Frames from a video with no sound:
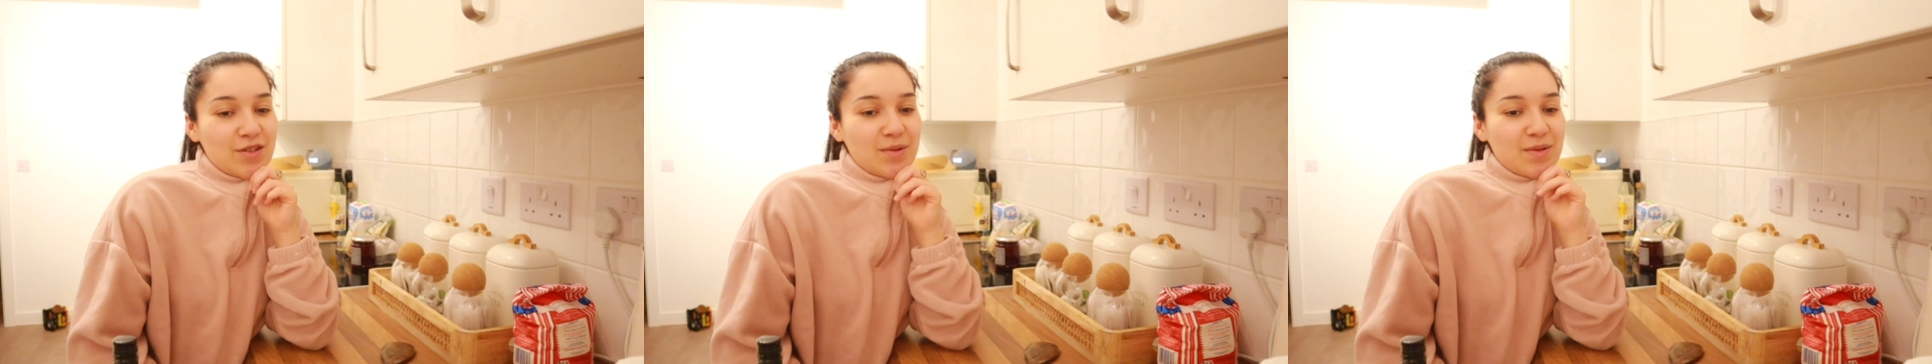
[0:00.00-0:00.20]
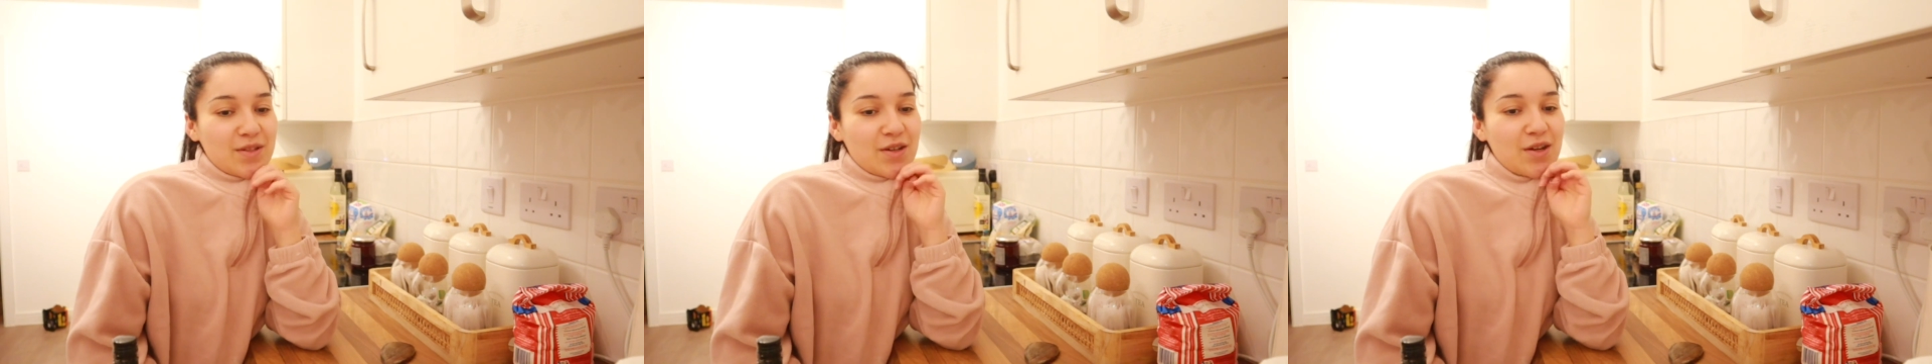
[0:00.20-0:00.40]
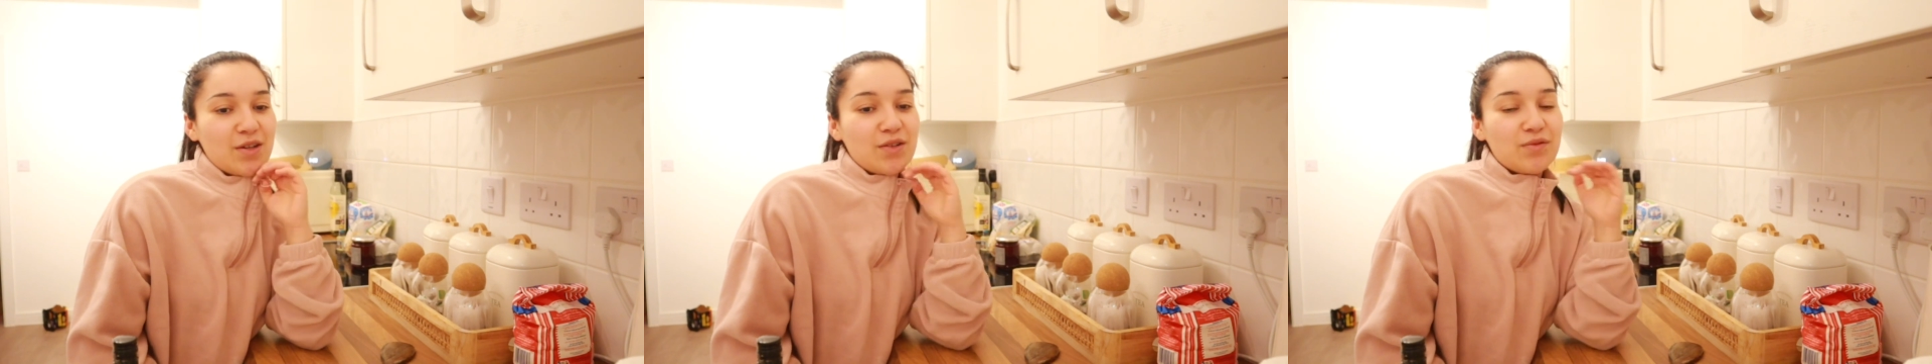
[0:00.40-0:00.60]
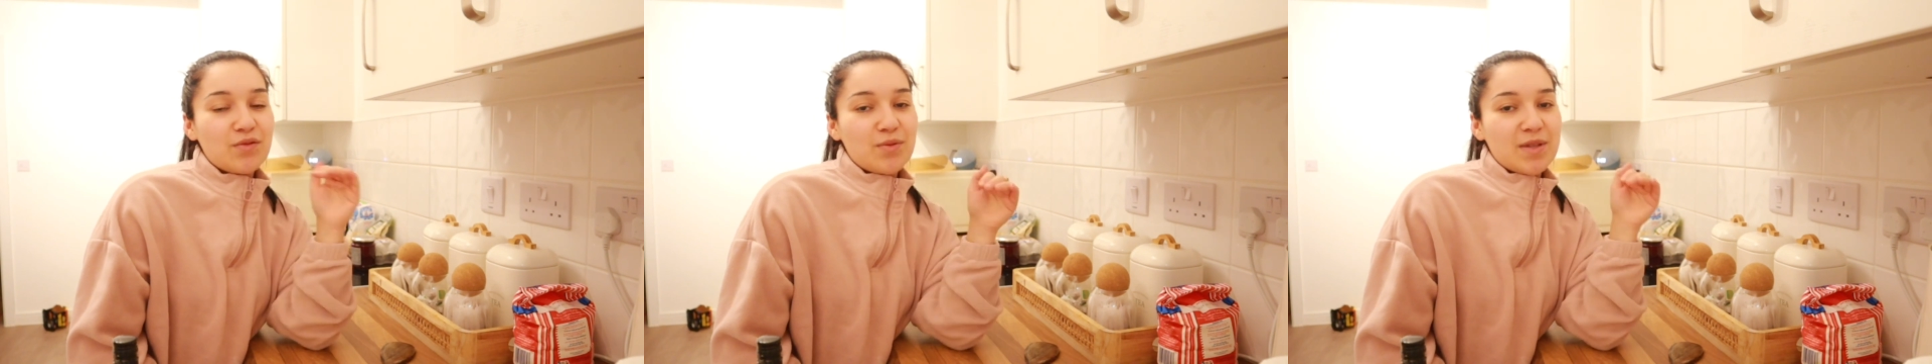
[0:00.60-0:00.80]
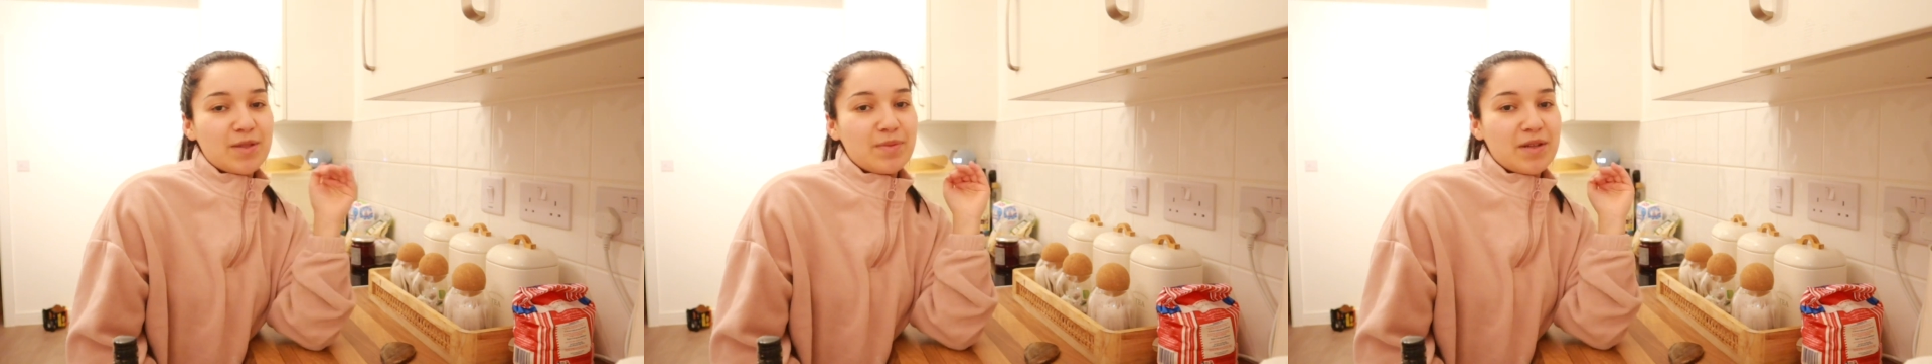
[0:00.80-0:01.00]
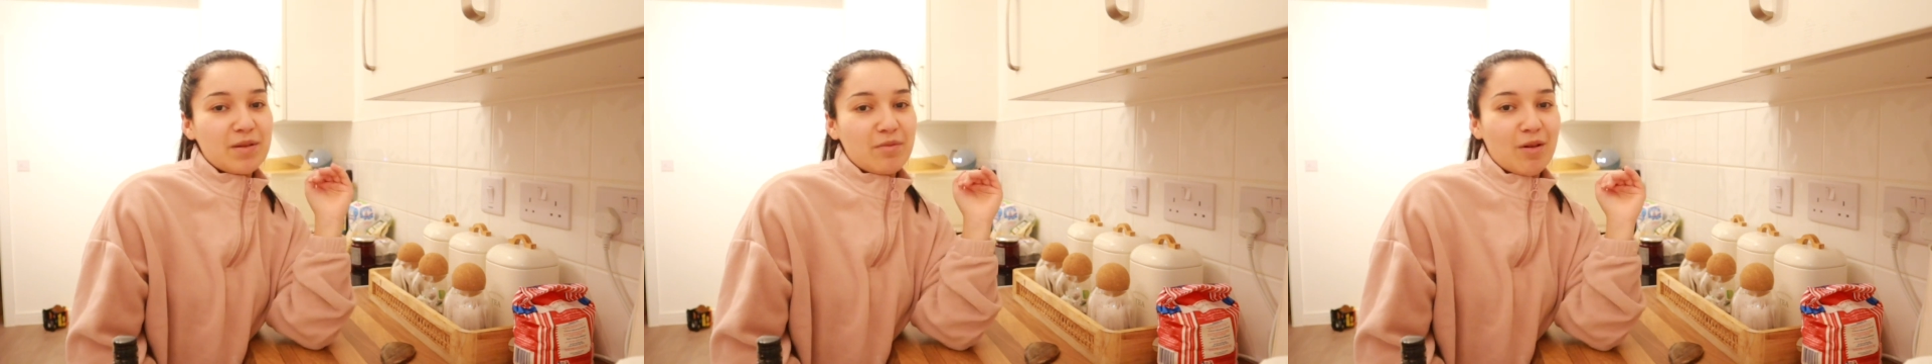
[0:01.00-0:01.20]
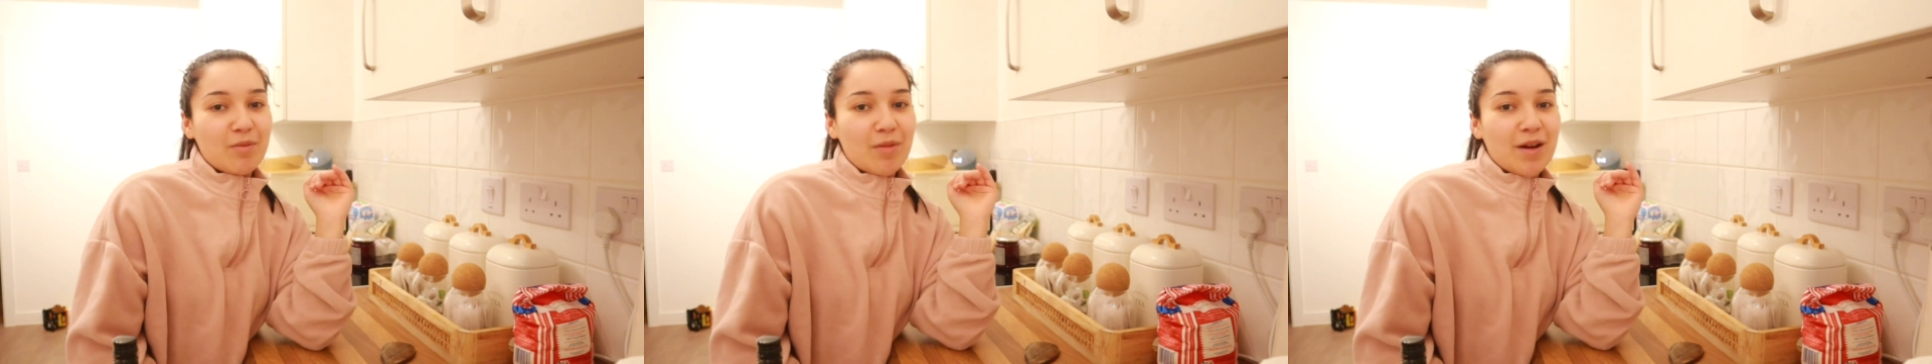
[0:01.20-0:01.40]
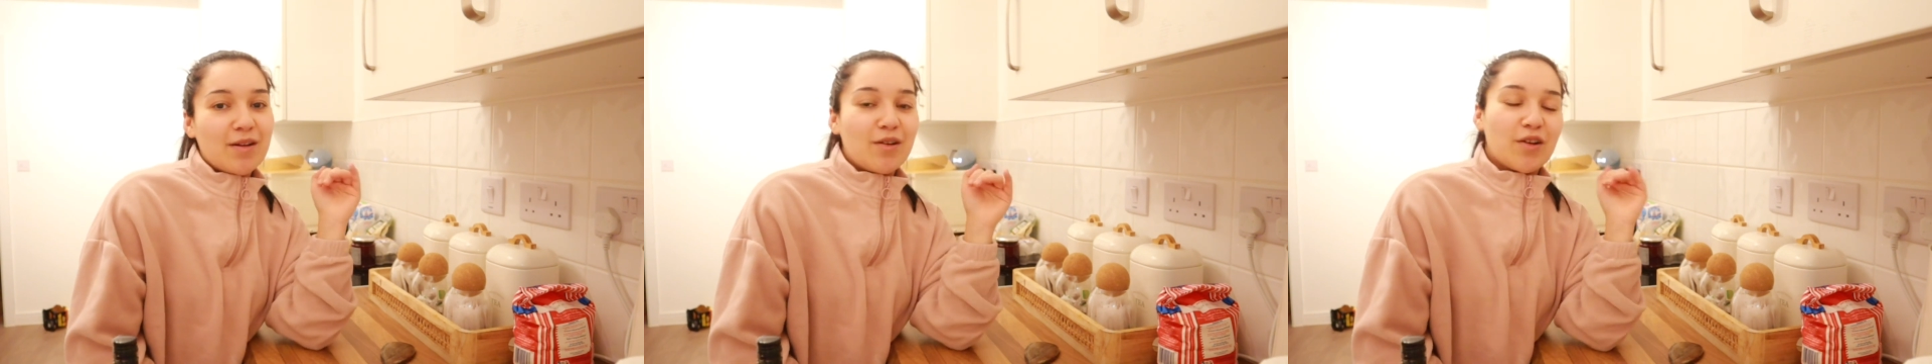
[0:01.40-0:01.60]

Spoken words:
So it's kind of always been in my mind,